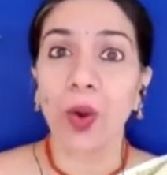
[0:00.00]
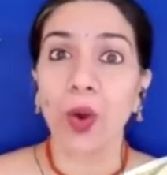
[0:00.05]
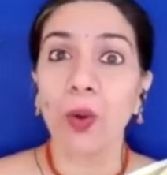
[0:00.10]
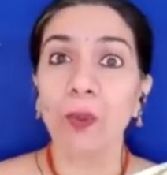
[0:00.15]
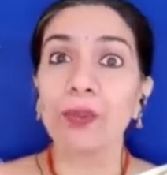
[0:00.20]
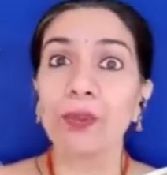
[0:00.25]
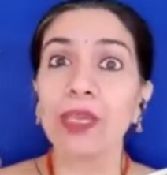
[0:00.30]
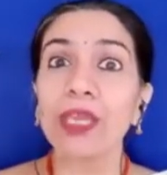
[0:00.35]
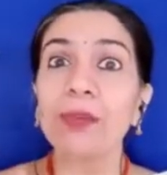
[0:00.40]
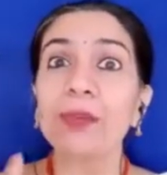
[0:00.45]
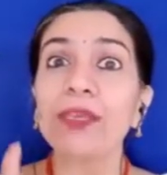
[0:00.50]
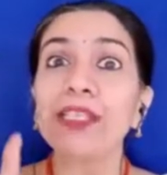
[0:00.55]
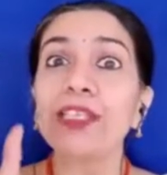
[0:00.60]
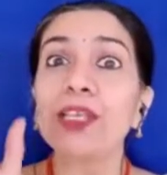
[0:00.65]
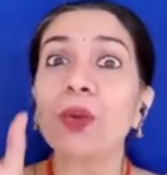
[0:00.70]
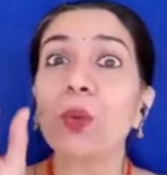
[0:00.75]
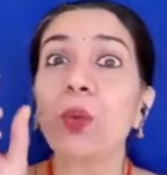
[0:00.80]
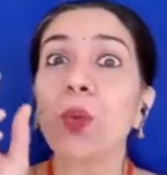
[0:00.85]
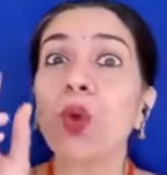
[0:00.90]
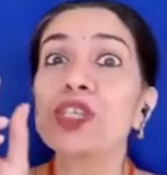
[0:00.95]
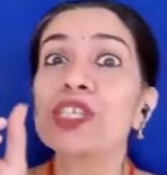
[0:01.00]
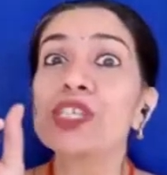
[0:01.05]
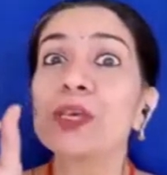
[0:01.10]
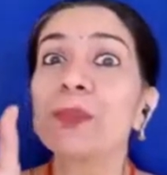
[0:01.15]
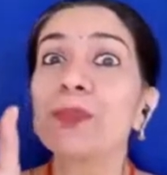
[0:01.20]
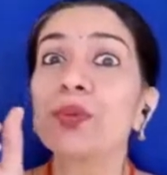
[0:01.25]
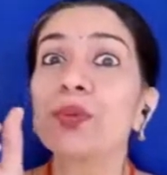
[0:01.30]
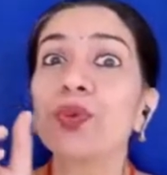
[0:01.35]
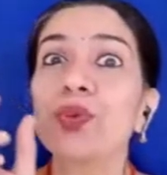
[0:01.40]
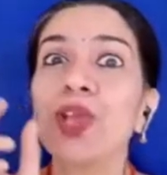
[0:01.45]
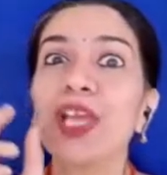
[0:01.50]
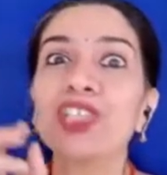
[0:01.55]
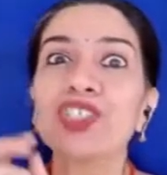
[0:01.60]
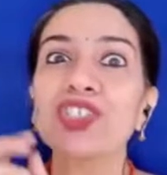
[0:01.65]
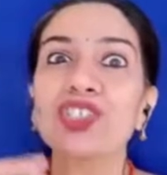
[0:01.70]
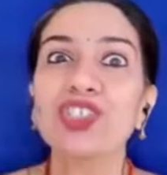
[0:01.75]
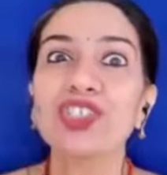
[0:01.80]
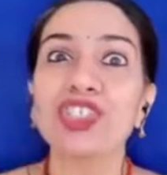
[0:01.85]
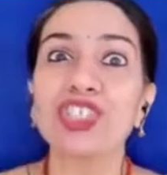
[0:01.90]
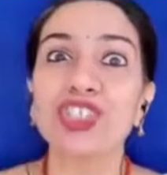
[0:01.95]
Or maybe there was a
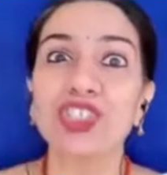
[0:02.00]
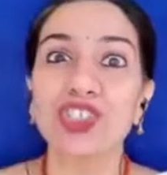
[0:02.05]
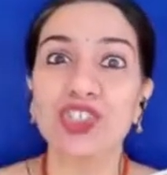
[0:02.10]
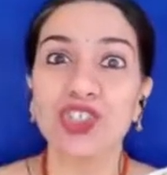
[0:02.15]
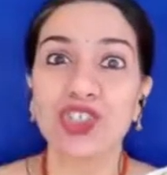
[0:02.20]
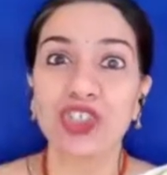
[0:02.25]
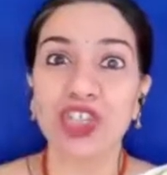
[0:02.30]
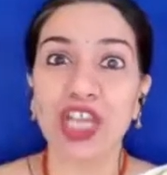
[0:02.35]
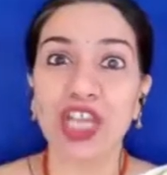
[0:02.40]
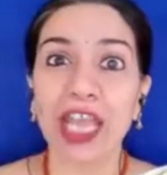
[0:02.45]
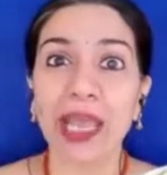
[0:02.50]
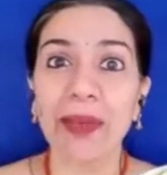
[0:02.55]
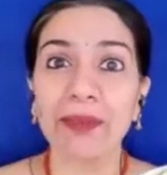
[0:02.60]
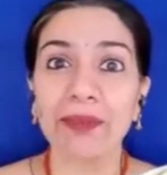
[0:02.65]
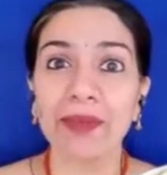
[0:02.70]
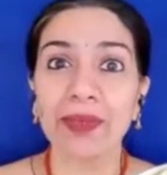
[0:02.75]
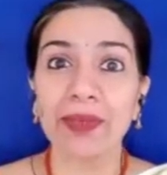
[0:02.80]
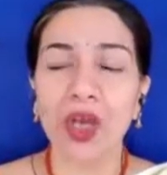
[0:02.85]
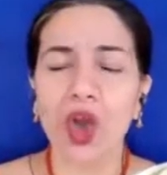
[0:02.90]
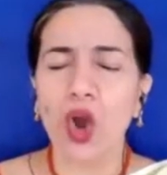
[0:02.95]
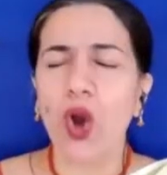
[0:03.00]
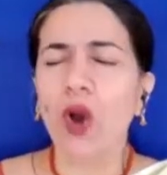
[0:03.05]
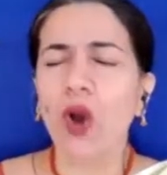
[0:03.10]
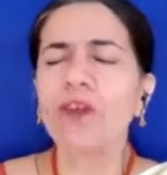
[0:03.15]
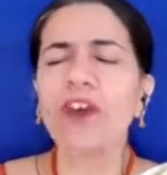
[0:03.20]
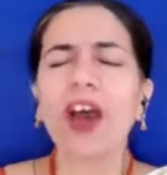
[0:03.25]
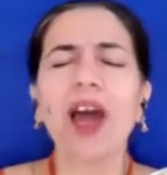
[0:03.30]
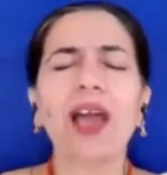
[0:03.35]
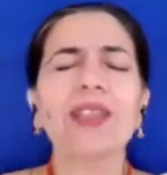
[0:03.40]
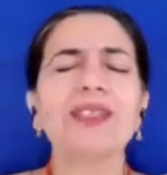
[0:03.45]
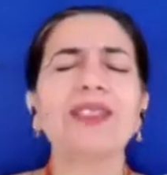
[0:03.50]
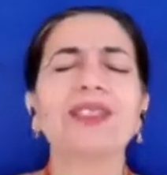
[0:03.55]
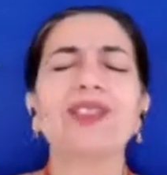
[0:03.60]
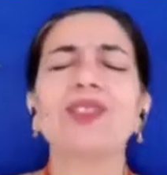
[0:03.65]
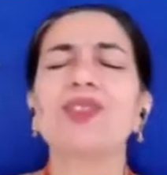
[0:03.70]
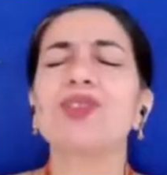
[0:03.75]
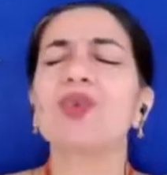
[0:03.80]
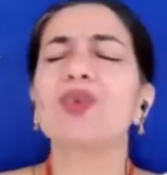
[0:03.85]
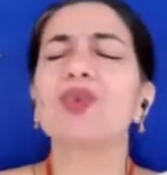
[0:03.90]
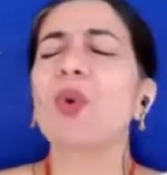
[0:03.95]
precious gem of
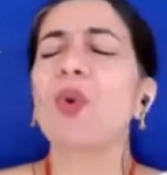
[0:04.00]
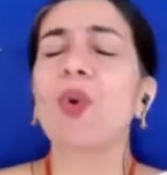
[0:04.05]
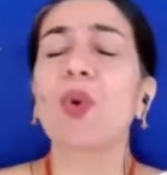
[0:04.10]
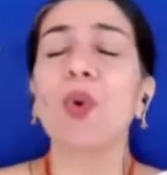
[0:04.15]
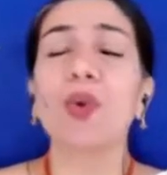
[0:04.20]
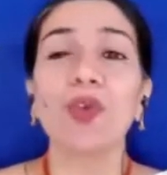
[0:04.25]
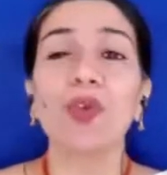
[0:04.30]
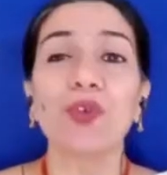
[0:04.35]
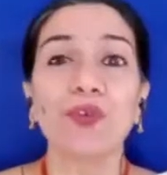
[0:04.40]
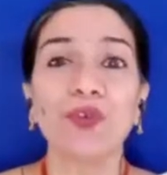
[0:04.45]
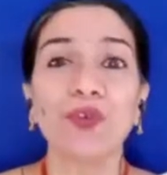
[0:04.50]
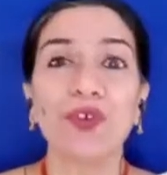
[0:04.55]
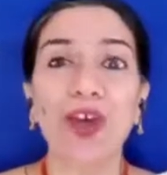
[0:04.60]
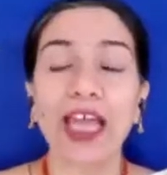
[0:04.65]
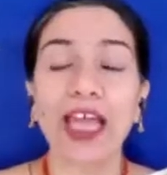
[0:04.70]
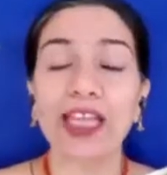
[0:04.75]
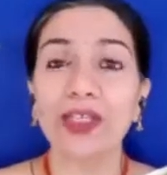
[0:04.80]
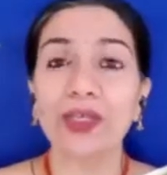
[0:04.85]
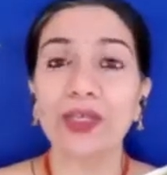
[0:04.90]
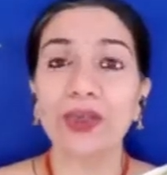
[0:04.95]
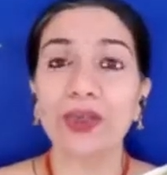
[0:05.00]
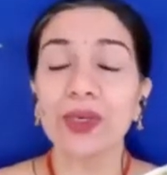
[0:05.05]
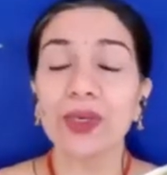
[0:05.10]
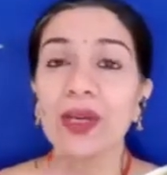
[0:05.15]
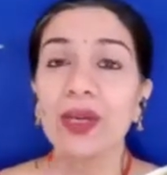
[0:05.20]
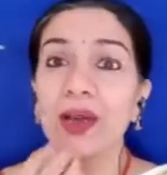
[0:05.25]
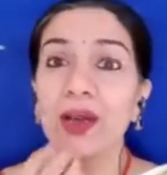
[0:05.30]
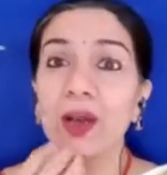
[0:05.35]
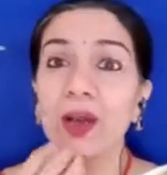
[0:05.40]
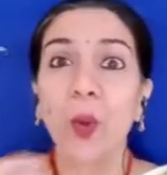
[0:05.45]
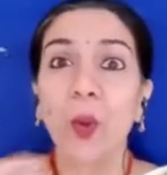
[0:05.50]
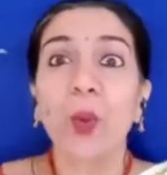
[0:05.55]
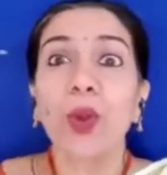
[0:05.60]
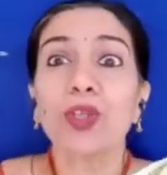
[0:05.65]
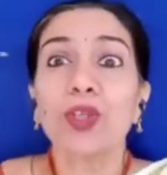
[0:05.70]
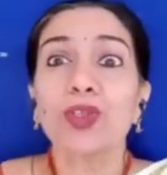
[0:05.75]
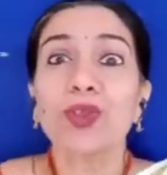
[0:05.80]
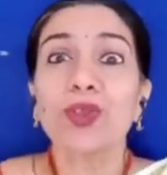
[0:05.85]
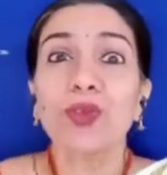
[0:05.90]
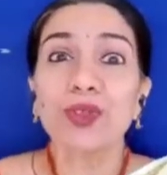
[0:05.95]
untold value.
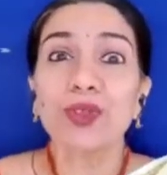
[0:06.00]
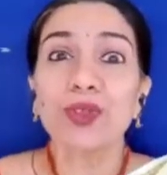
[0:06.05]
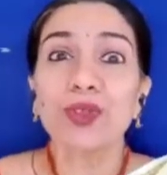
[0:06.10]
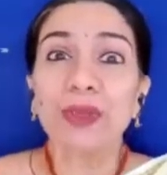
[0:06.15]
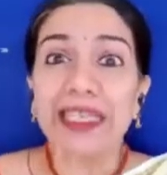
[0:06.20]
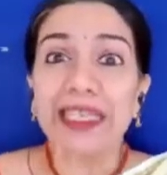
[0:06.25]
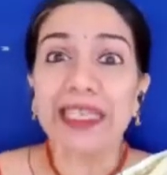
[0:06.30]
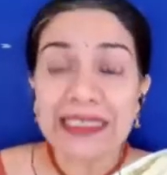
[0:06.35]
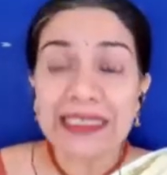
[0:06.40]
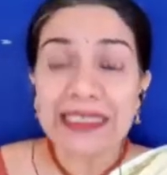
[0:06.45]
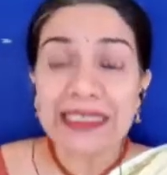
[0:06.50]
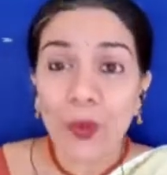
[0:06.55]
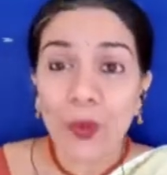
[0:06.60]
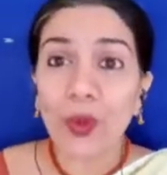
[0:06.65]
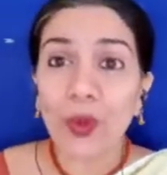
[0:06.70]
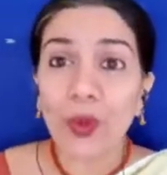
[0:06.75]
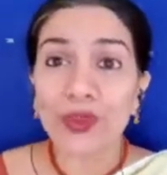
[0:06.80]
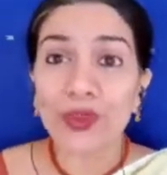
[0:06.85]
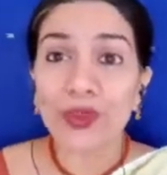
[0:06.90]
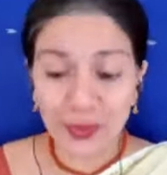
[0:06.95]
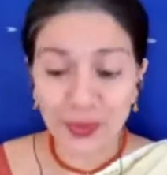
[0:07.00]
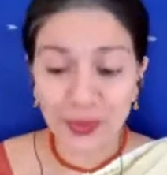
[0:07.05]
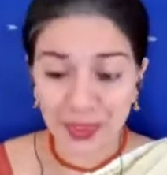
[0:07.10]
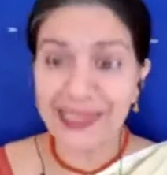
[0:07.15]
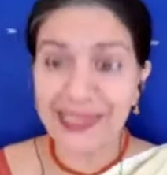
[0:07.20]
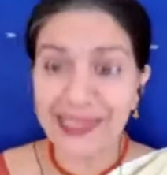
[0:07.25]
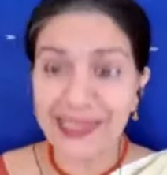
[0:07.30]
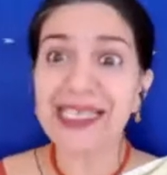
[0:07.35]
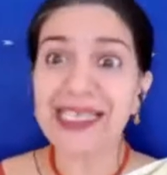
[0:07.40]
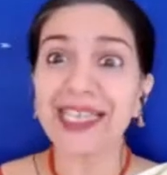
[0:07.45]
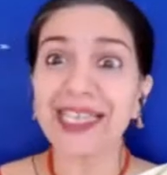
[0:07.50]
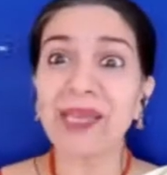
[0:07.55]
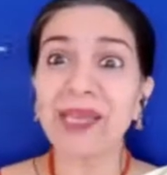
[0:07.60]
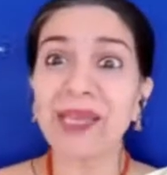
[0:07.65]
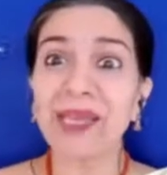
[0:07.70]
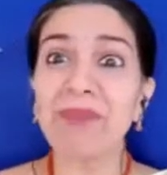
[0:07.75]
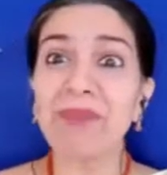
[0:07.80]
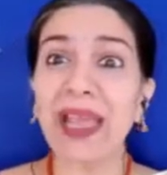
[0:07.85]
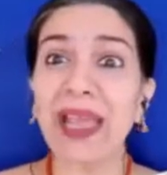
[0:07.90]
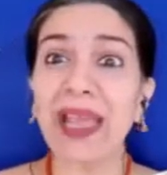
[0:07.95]
What could be inside
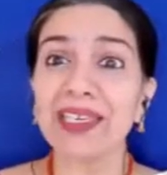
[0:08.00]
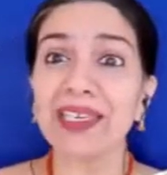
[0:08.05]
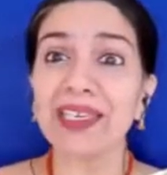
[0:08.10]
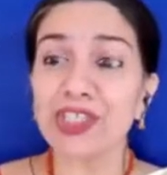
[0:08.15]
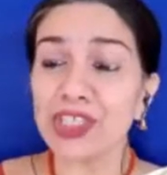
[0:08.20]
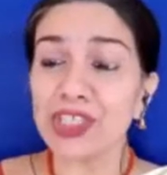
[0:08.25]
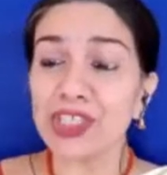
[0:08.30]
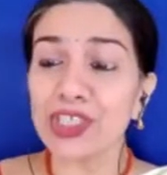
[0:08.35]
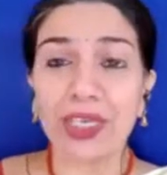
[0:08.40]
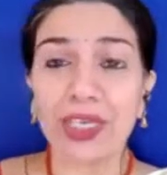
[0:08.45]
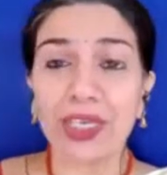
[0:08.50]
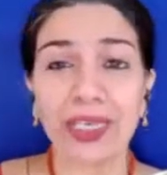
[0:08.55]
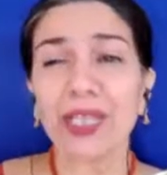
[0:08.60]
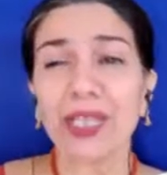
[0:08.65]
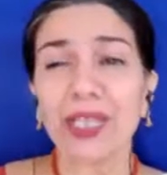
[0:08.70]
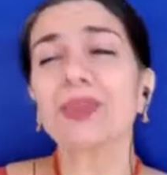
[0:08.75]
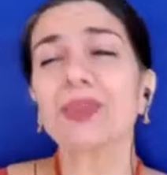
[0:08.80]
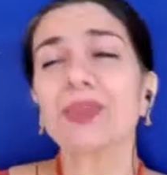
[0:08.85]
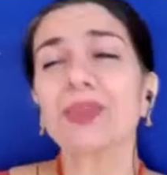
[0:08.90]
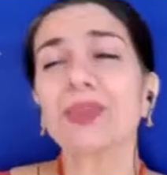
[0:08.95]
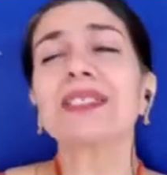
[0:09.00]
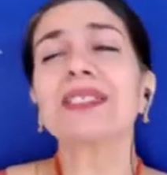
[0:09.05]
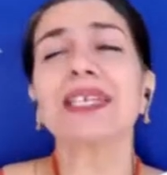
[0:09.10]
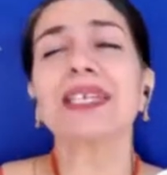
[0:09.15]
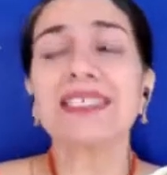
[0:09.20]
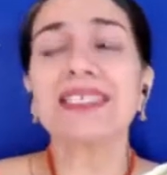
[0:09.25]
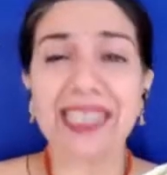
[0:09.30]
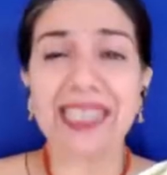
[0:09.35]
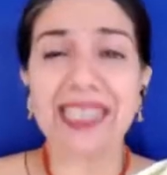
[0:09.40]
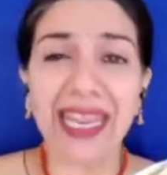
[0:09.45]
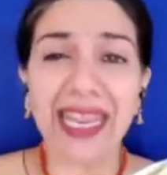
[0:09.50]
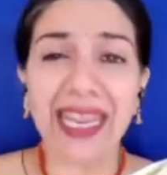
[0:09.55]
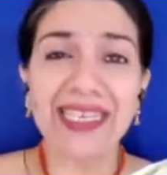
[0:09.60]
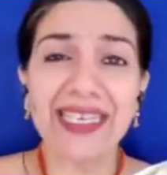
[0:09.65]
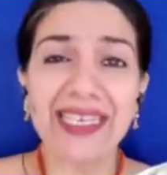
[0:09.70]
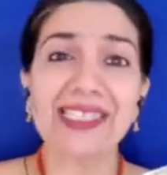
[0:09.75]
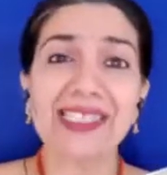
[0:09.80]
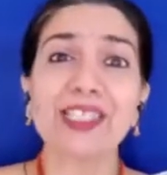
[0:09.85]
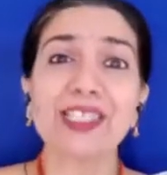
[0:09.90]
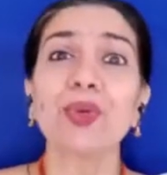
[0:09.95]
that package? He couldn't contain
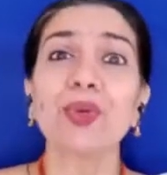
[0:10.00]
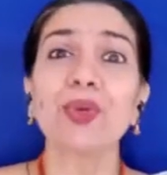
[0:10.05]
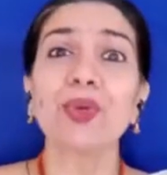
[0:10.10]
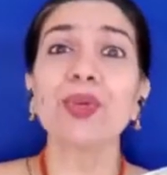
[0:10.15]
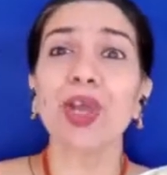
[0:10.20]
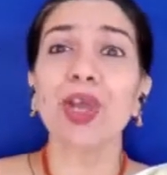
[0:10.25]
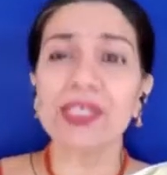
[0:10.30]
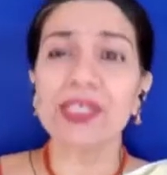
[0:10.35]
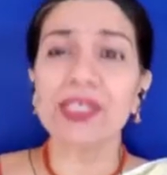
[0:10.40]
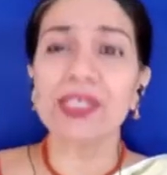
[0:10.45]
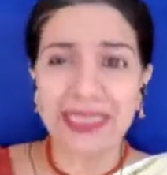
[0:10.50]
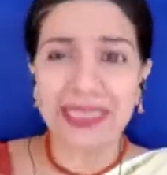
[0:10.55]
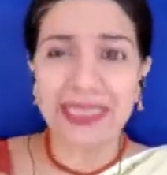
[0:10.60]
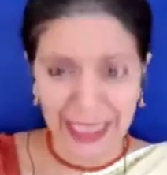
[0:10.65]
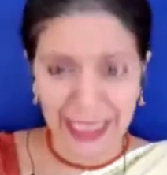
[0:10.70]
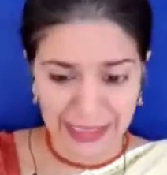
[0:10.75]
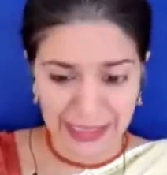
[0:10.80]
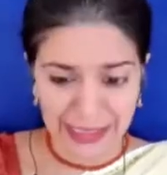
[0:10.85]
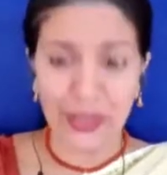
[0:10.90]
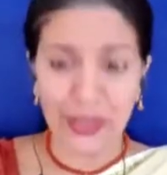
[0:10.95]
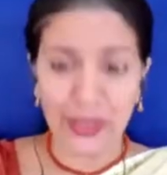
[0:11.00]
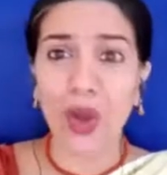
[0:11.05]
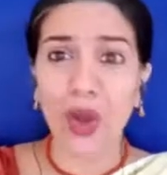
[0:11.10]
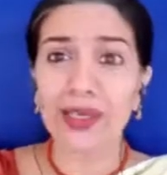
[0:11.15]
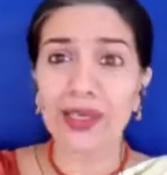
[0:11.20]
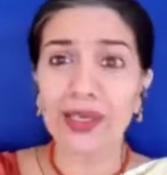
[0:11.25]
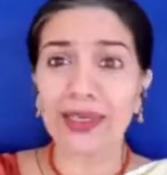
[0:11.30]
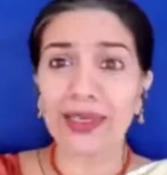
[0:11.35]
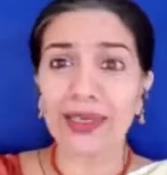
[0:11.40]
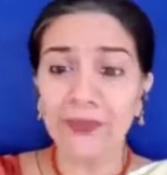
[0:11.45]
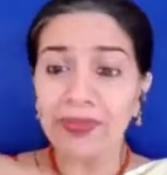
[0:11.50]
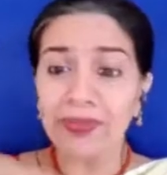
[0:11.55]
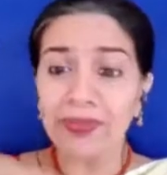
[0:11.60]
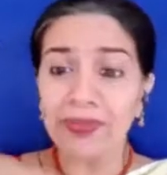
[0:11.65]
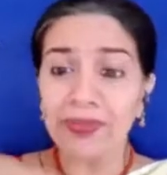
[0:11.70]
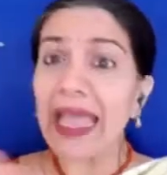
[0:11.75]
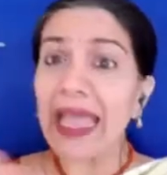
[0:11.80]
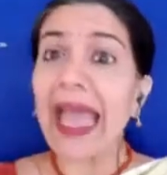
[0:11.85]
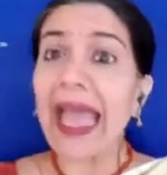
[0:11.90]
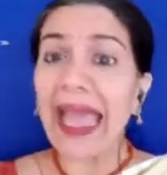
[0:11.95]
his curiosity any longer,
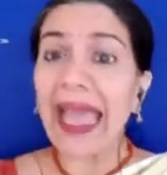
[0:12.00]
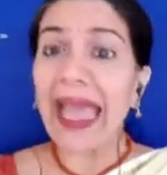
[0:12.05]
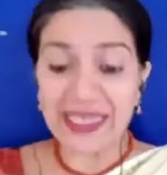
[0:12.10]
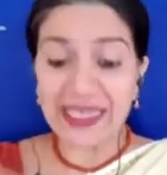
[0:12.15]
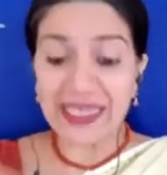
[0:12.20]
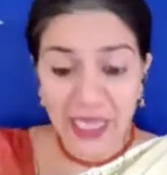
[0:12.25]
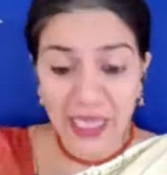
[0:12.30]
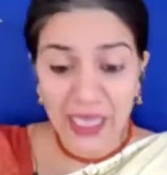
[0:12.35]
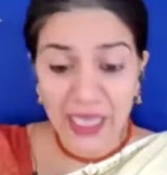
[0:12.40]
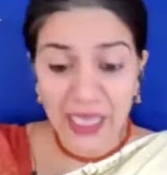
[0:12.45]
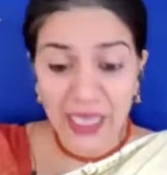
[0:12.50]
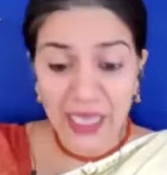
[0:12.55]
and